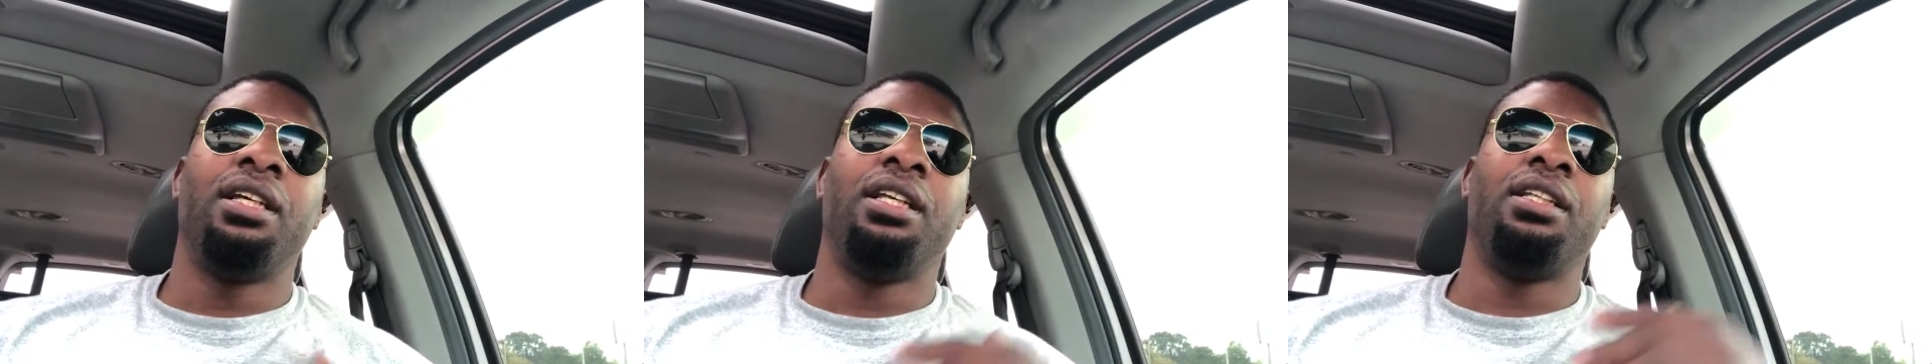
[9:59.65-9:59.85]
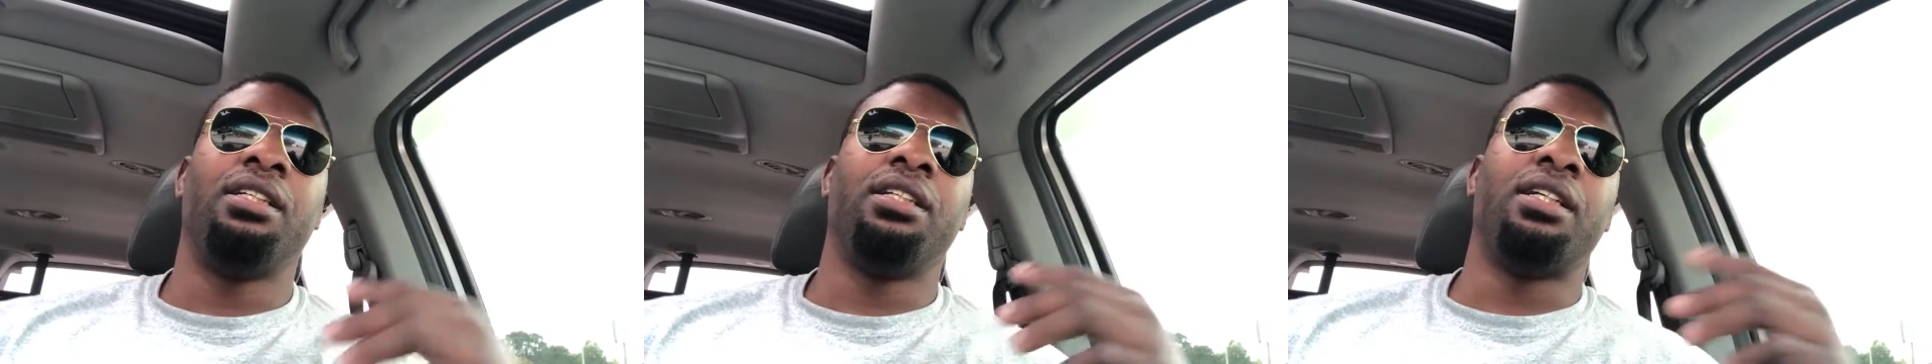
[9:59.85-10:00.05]

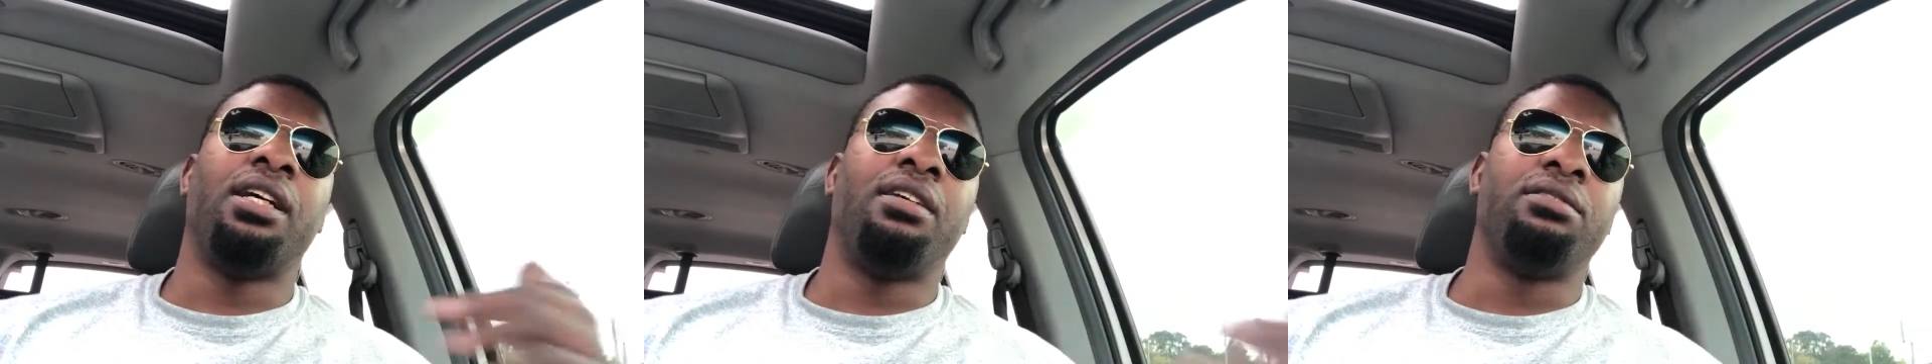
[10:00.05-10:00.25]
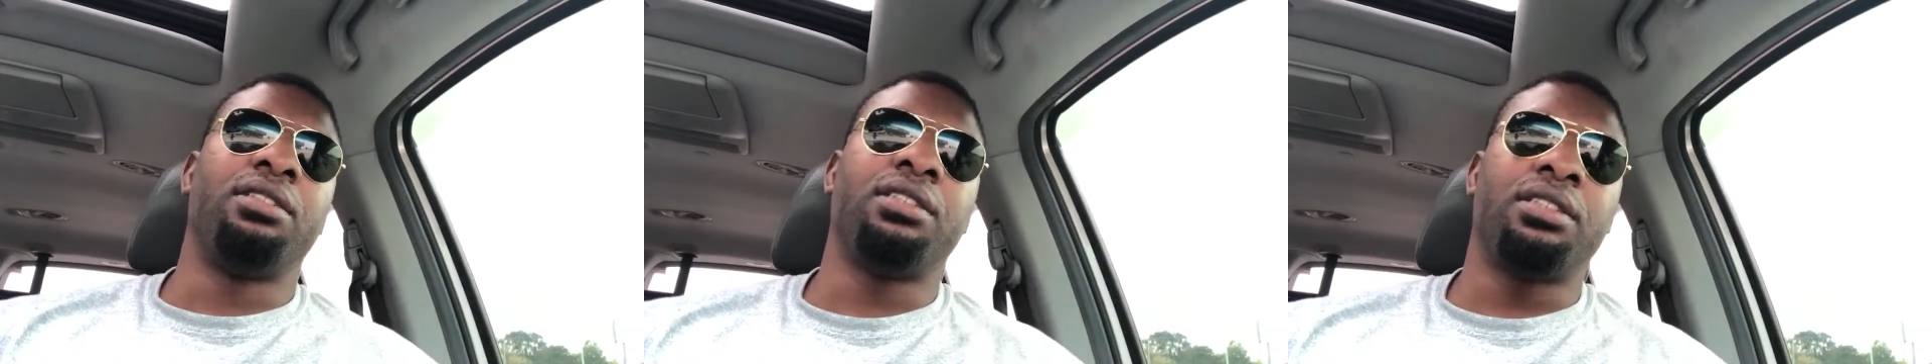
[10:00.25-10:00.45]
and then
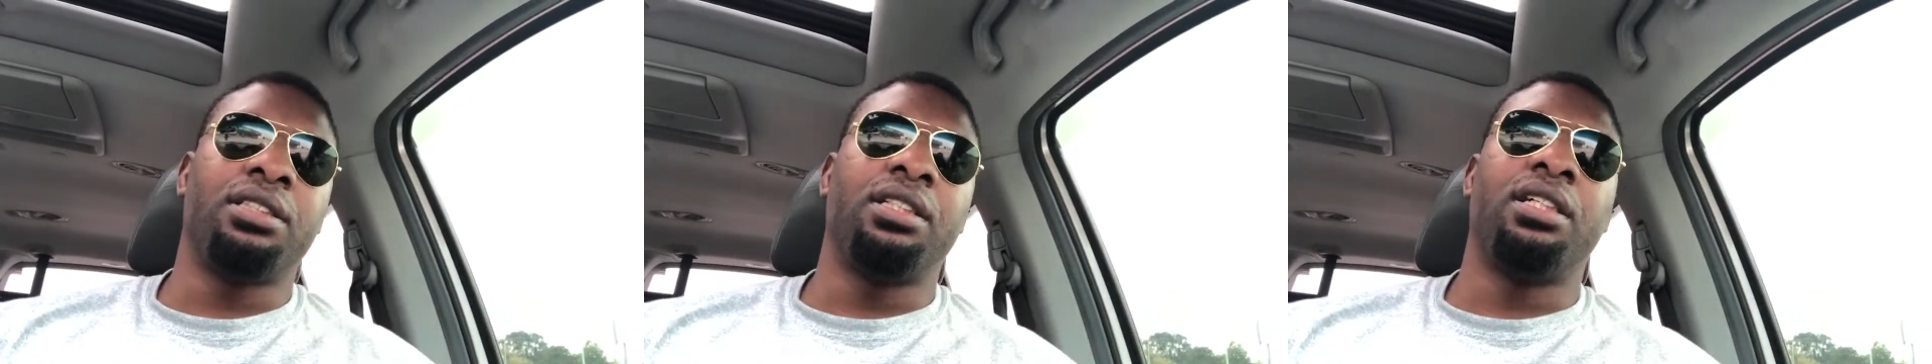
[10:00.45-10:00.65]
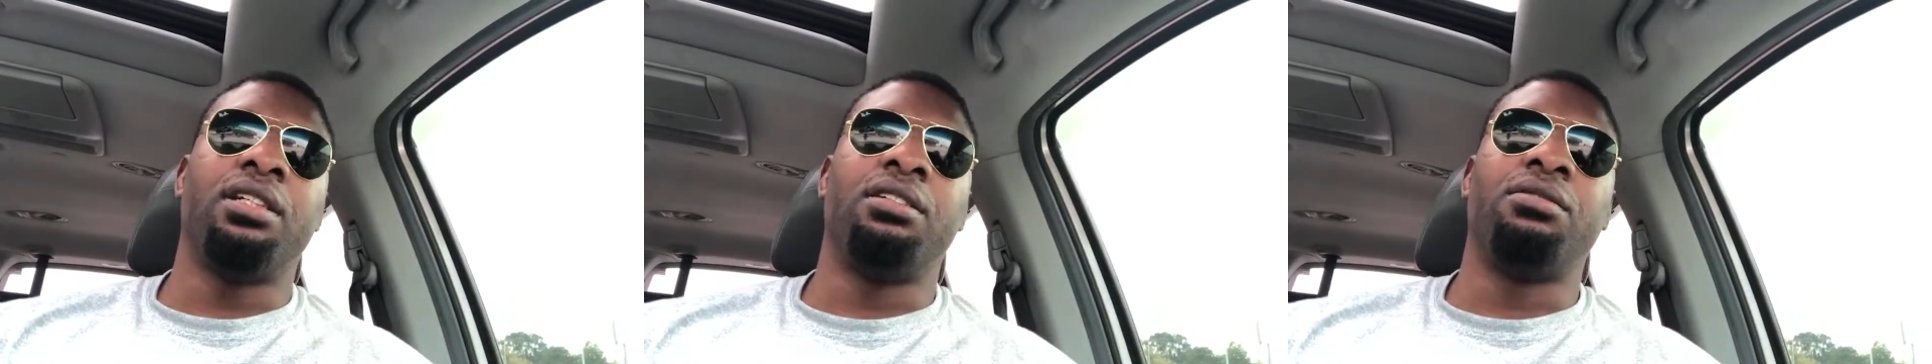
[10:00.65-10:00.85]
I'll just
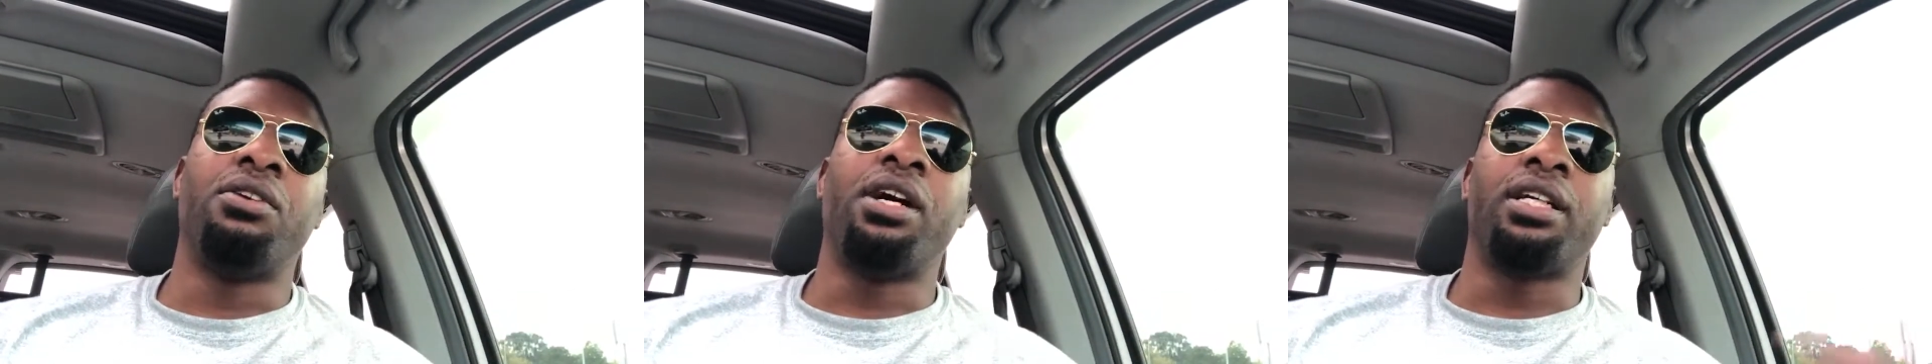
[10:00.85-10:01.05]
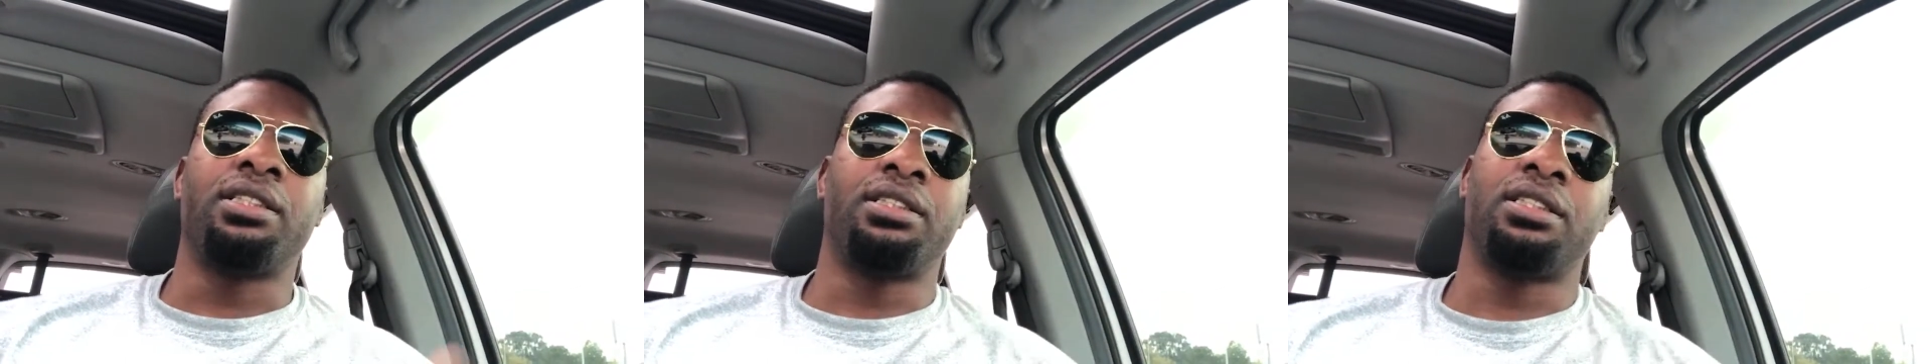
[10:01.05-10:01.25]
go,
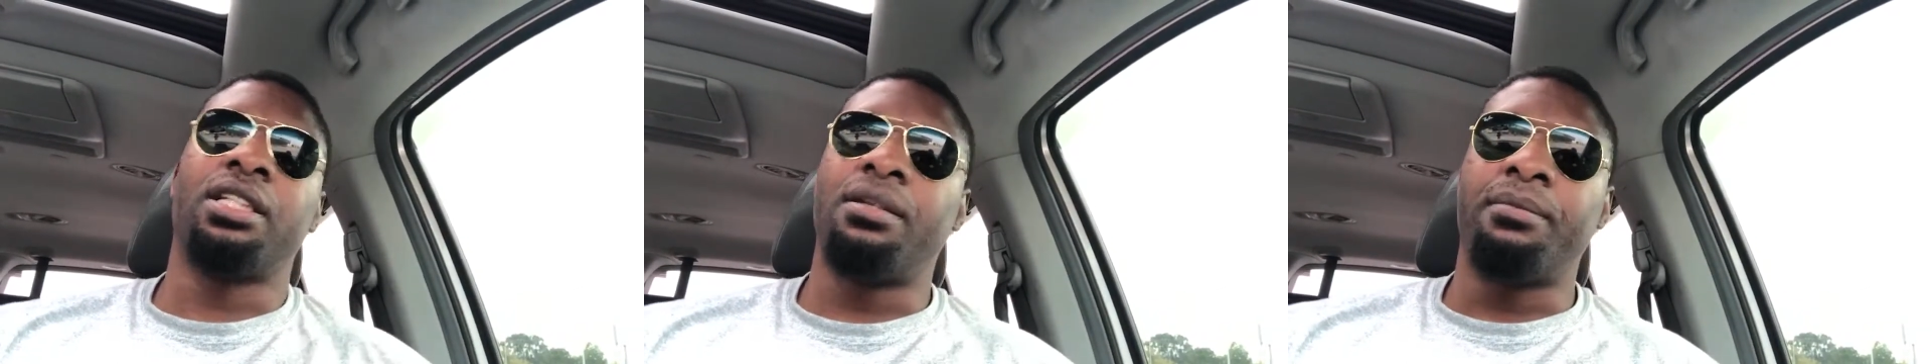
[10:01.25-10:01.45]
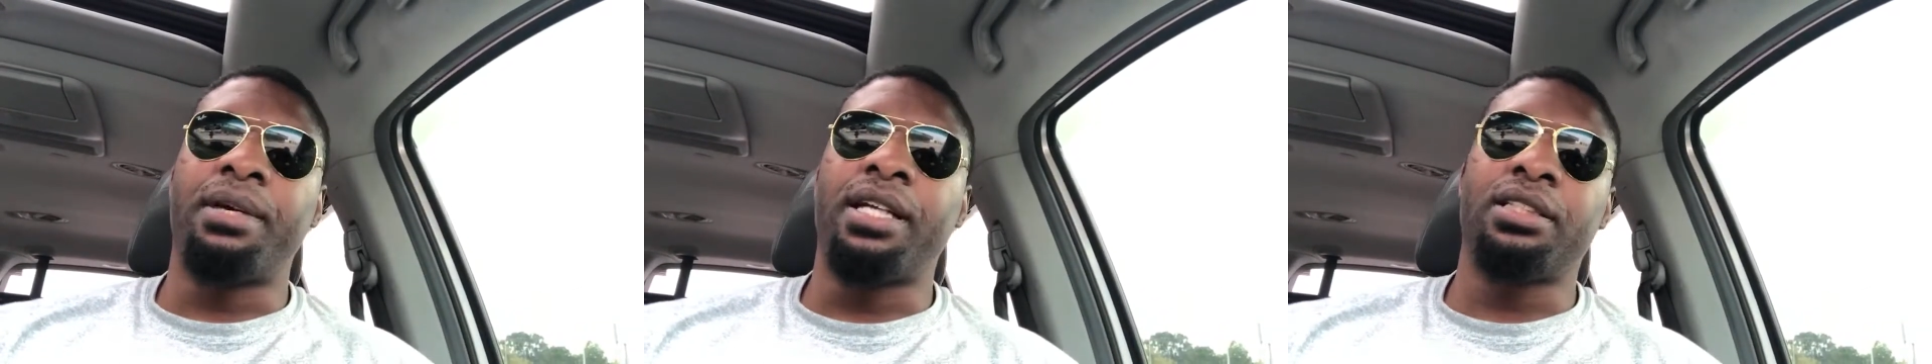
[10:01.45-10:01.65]
or I can just
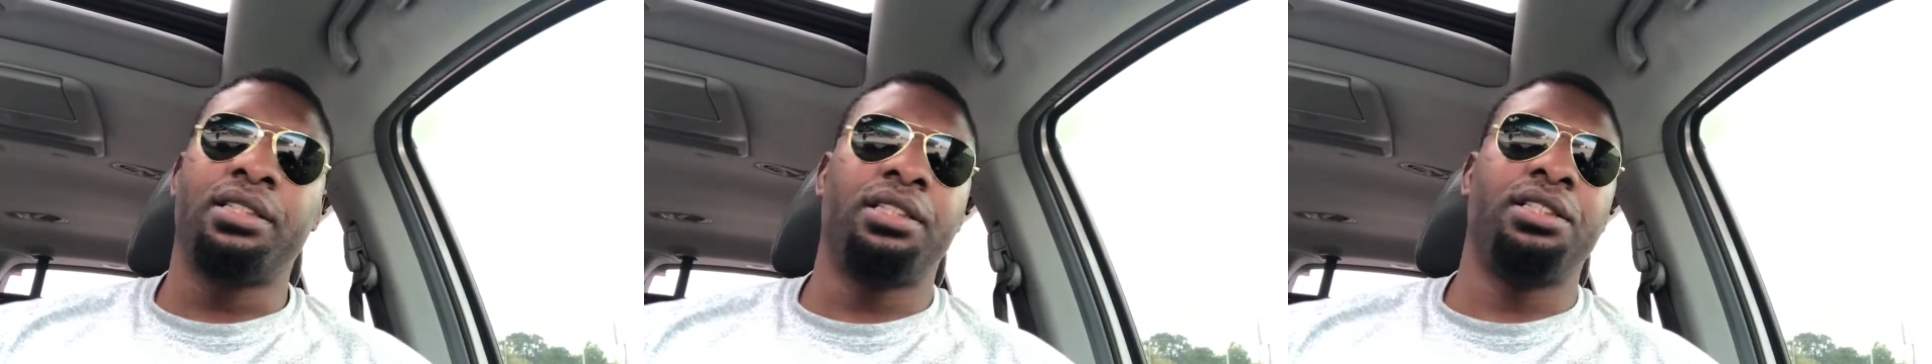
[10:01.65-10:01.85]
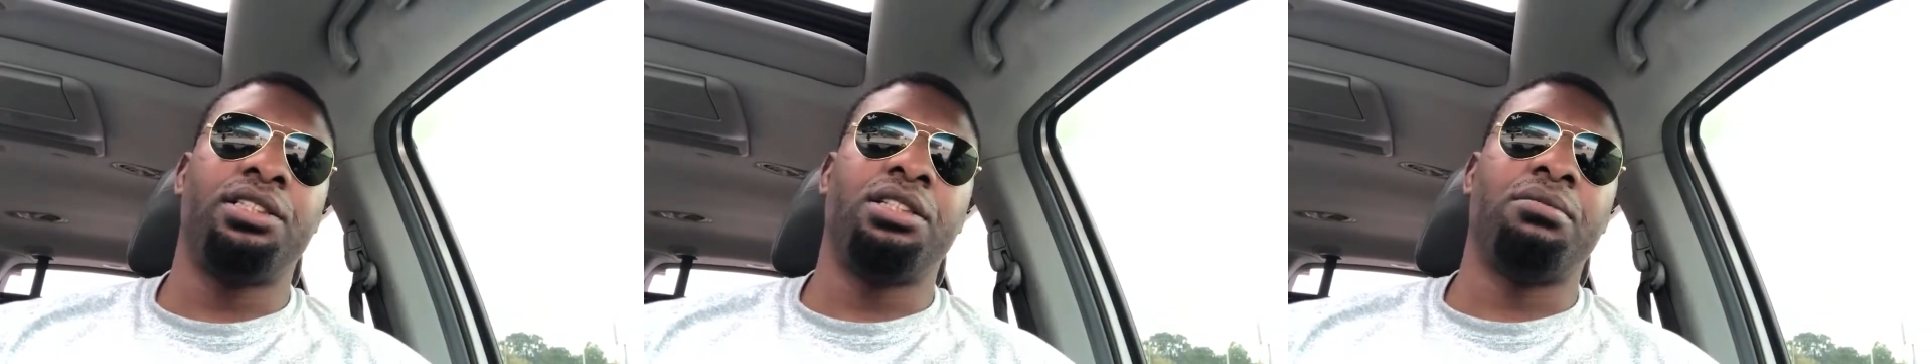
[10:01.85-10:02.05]
come back
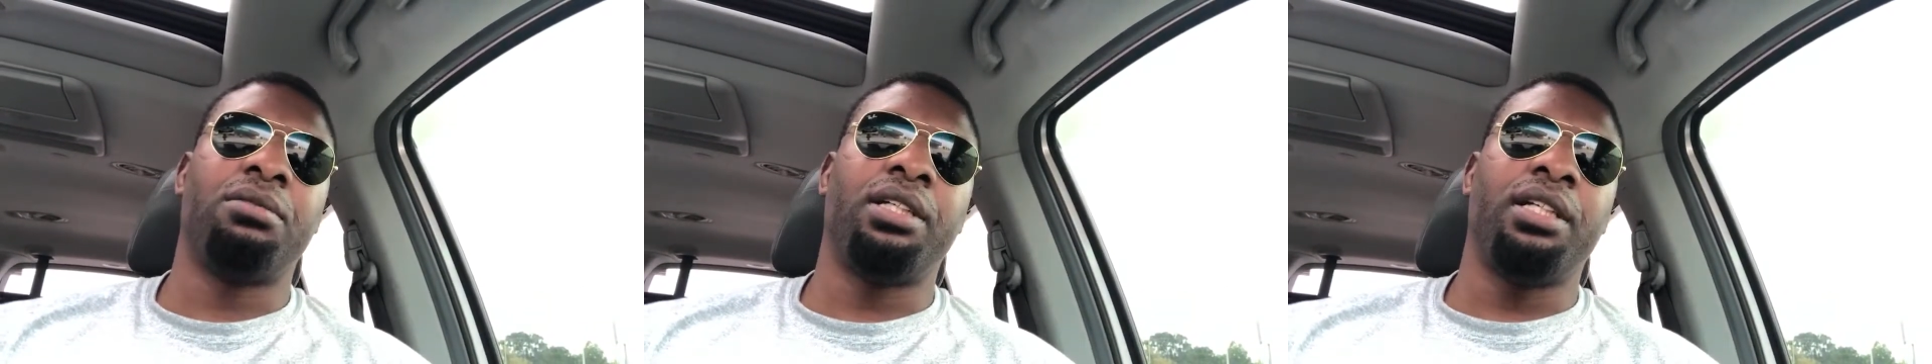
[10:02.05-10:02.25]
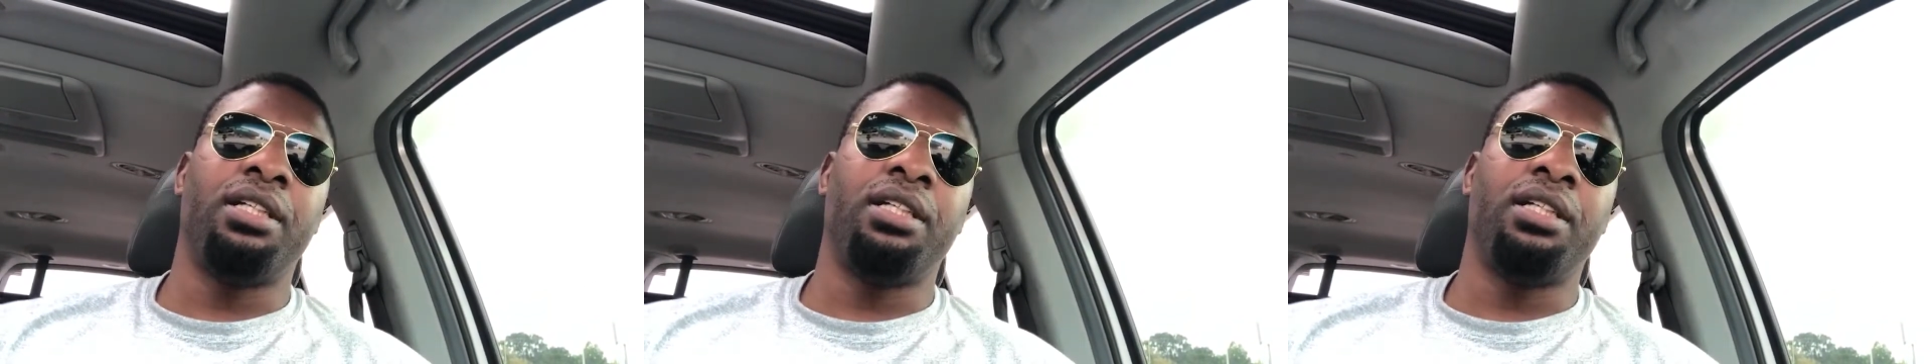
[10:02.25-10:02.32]
to the gym